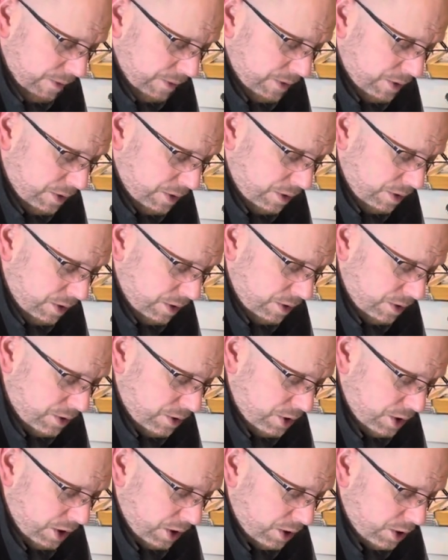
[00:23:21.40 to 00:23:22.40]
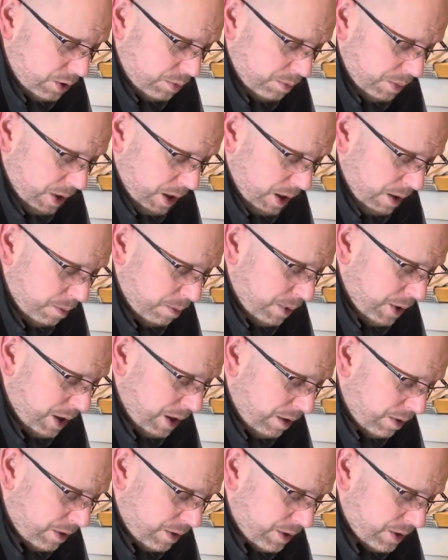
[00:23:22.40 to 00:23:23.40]
Do not judge by
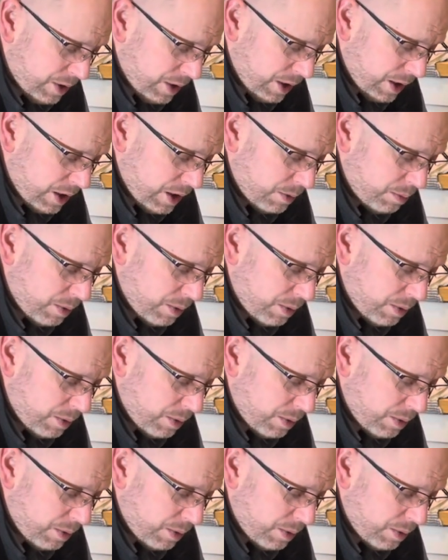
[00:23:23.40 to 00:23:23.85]
appearances,